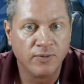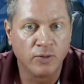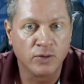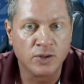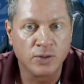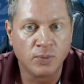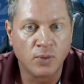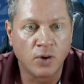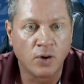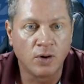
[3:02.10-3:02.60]

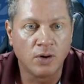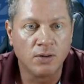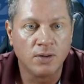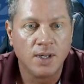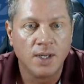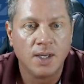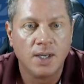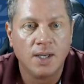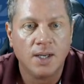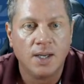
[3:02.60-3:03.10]
for
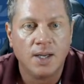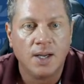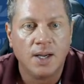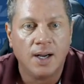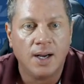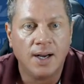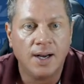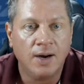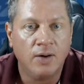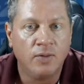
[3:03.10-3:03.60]
tomorrow.
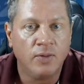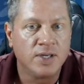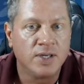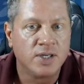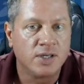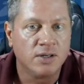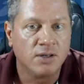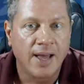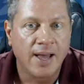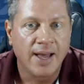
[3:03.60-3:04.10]
Uh, we
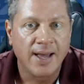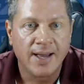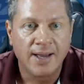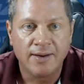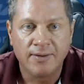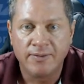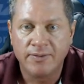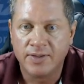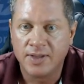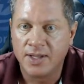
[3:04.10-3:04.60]
still
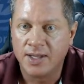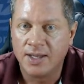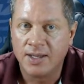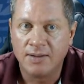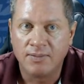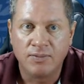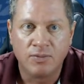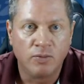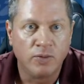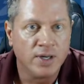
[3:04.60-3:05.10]
have
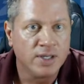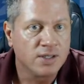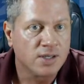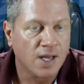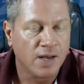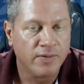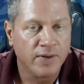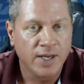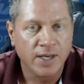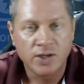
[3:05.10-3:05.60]
the
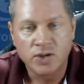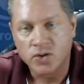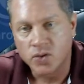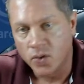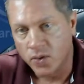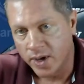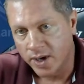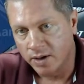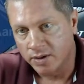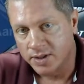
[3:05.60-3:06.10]
risk of a
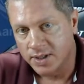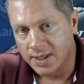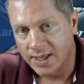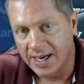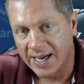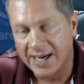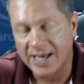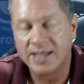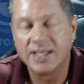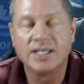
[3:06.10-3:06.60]
tornado
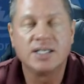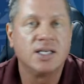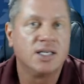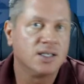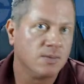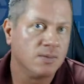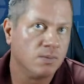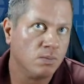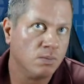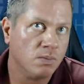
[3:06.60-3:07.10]
tonight. Now, this
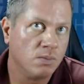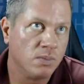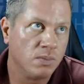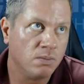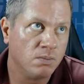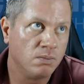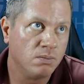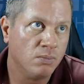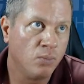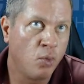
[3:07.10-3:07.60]
isn't
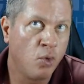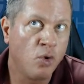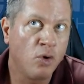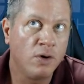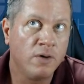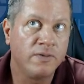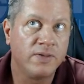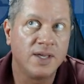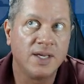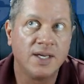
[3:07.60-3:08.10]

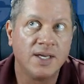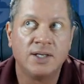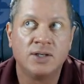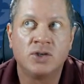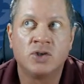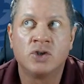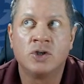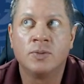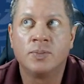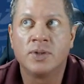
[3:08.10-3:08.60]
more of the
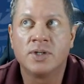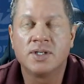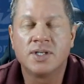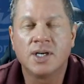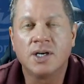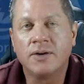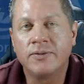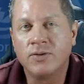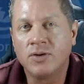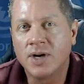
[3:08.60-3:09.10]

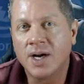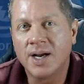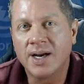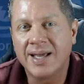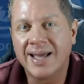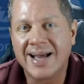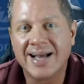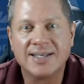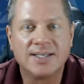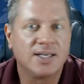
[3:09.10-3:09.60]
supercell
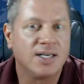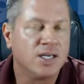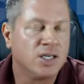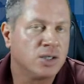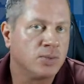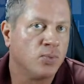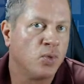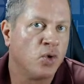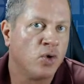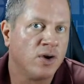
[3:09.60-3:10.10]
variety as it
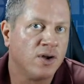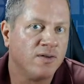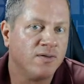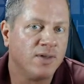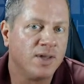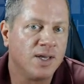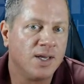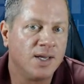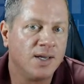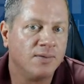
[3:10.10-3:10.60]
is more
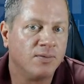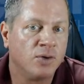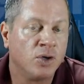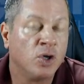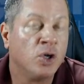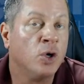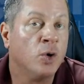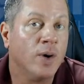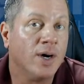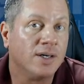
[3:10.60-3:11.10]
of the
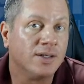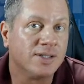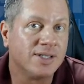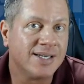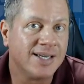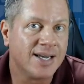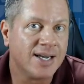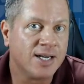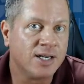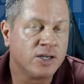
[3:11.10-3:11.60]

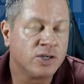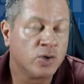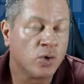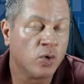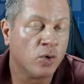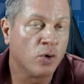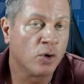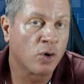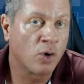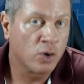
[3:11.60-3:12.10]

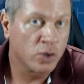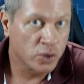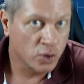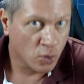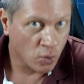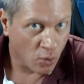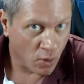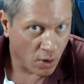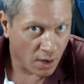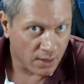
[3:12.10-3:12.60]
QLCS or
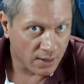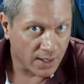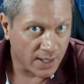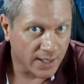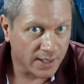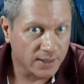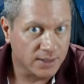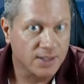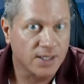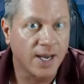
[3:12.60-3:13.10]
squall
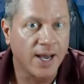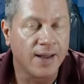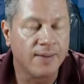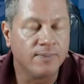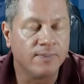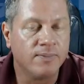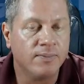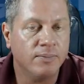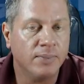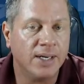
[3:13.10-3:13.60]
line
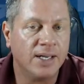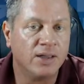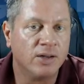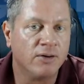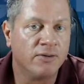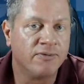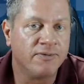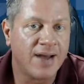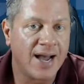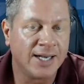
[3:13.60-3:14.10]
type, meaning
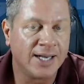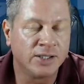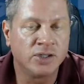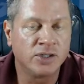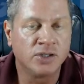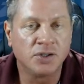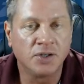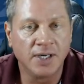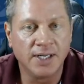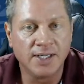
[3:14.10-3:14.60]
they're
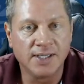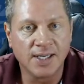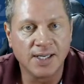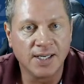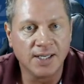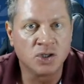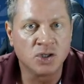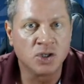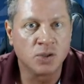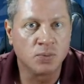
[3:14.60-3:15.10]
fast,
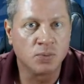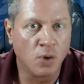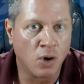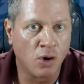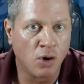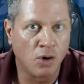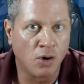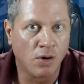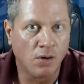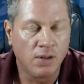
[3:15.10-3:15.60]
transient,
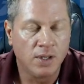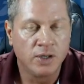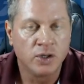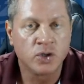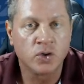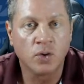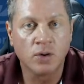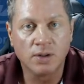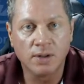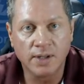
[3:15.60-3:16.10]
small,
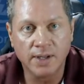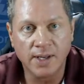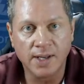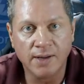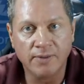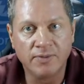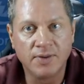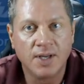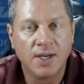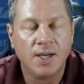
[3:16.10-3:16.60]
short
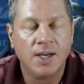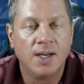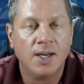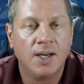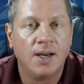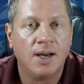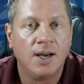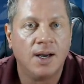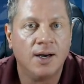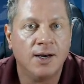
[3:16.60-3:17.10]
lived,
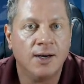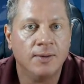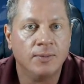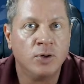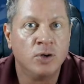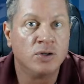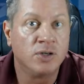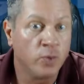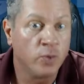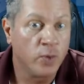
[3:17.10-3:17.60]
um,
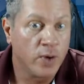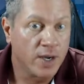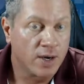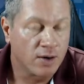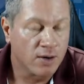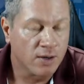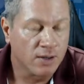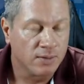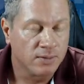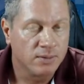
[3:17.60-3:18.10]
usually
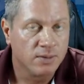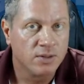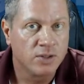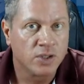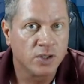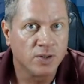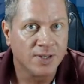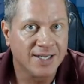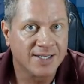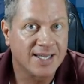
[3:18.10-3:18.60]
weaker.
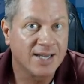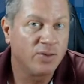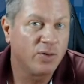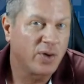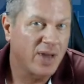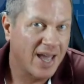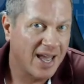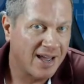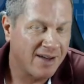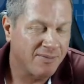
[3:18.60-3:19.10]
So that's kind
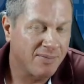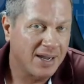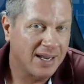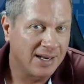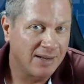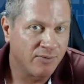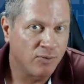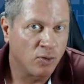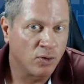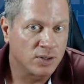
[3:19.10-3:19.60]
of what we have
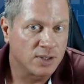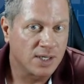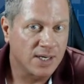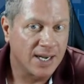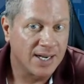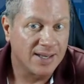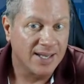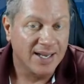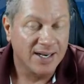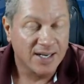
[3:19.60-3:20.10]
mainly for
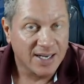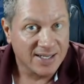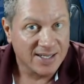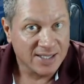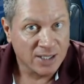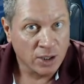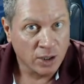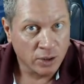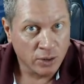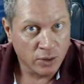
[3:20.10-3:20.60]
tonight. And that
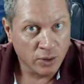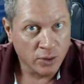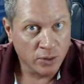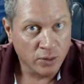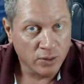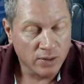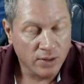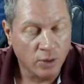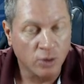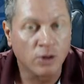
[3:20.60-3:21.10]
does
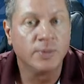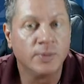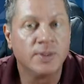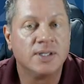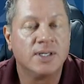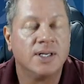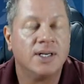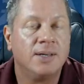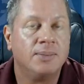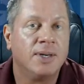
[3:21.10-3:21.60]
include the
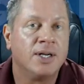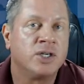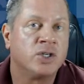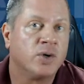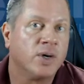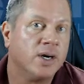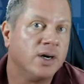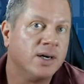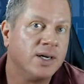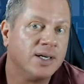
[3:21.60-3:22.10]
Oklahoma City
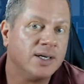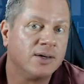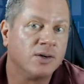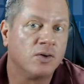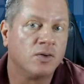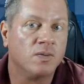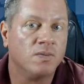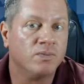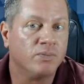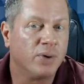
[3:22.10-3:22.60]
metro
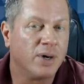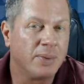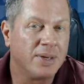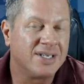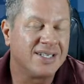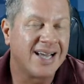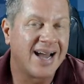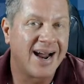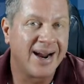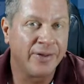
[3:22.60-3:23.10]
area, pretty
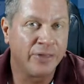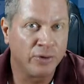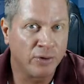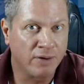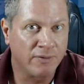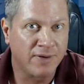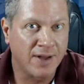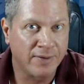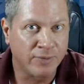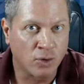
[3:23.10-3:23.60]
much the I
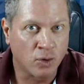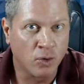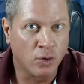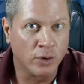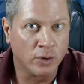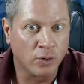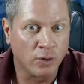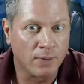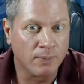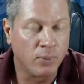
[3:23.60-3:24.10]
35
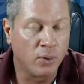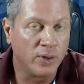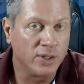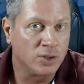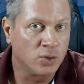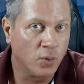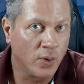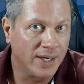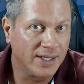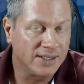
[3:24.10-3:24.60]
corridor and
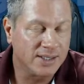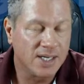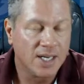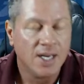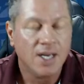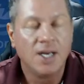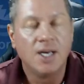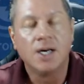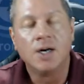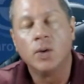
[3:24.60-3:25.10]
points
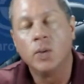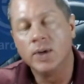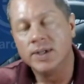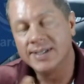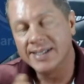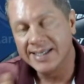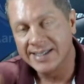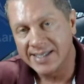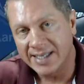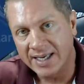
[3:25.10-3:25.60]
west.
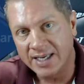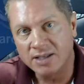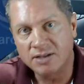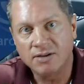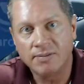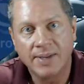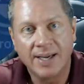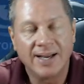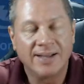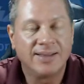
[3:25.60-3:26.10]
Once it gets
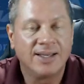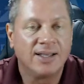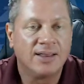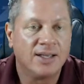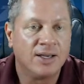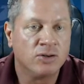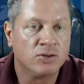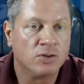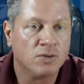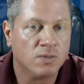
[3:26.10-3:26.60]
east from that, I
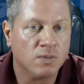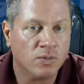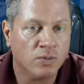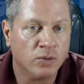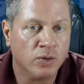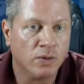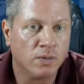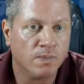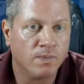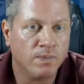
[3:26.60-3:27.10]
think things will,
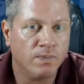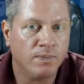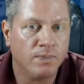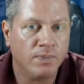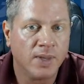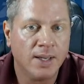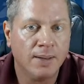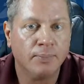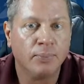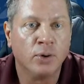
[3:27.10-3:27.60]
will
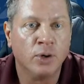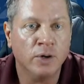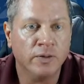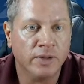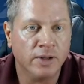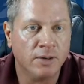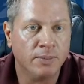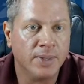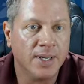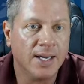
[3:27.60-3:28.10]

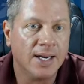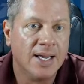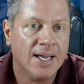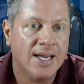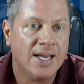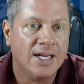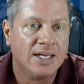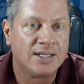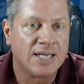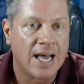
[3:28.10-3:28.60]
improve a little bit.
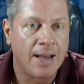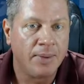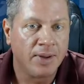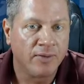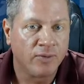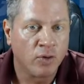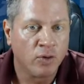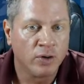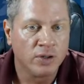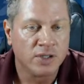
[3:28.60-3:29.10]

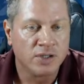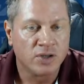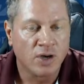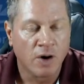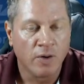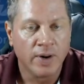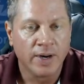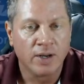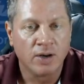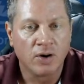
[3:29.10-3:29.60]
Timing, of course, is
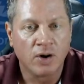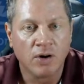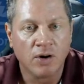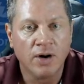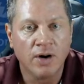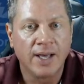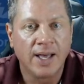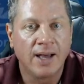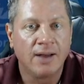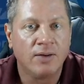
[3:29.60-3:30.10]
already
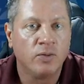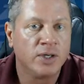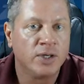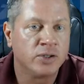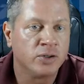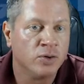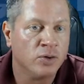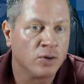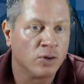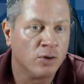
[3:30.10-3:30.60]
occurring out in
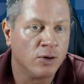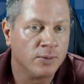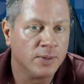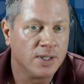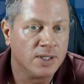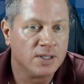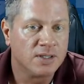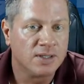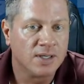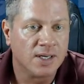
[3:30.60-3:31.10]
western
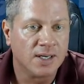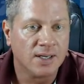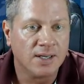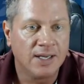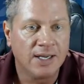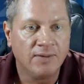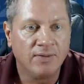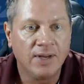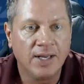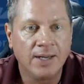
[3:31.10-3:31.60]
Oklahoma this uh,
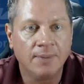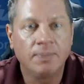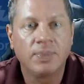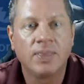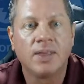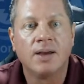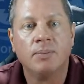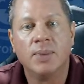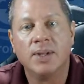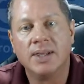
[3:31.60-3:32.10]

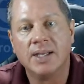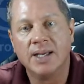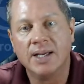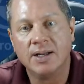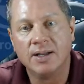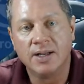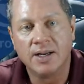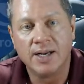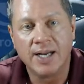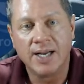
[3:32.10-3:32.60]
evening, but
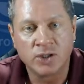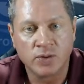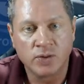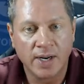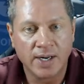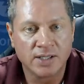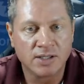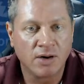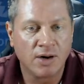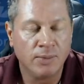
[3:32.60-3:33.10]
then the next
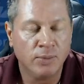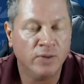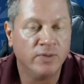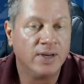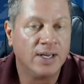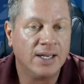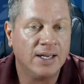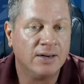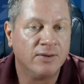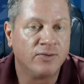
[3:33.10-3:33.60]
round is already
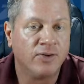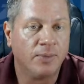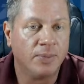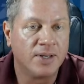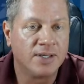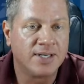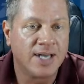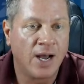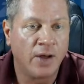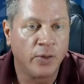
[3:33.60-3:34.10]
moving in
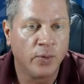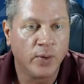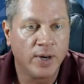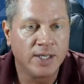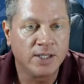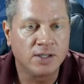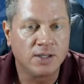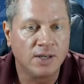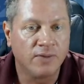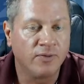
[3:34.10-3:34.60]
from the
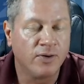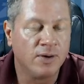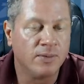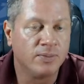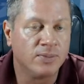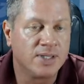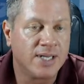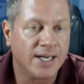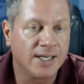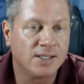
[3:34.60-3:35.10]
southwest
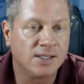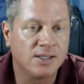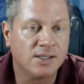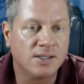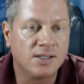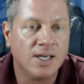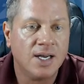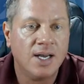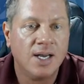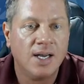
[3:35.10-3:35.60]
from
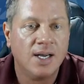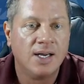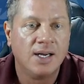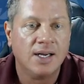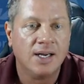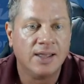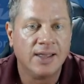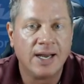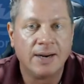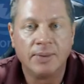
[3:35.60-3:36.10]
Texas,
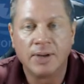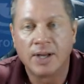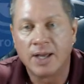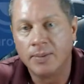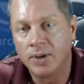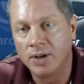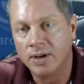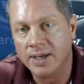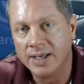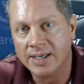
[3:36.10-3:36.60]
and that'll be
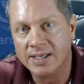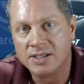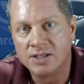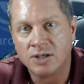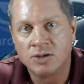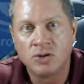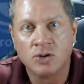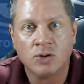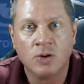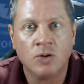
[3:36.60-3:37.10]
coming on into
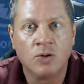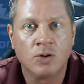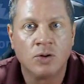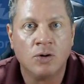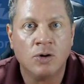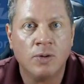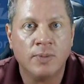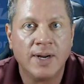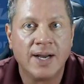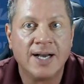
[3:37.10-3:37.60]
central
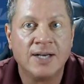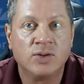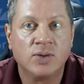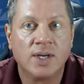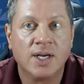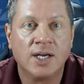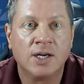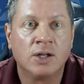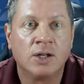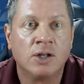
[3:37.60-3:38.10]
Oklahoma as
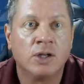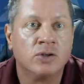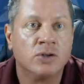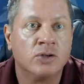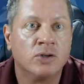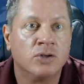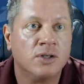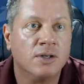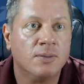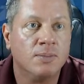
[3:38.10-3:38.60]
we head
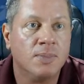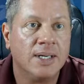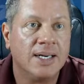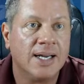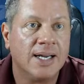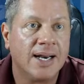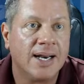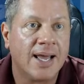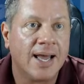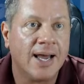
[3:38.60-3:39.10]
closer to the
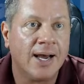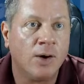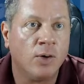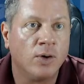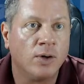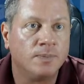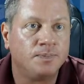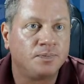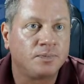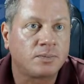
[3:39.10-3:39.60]
midnight
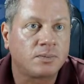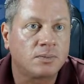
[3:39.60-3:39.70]
hour.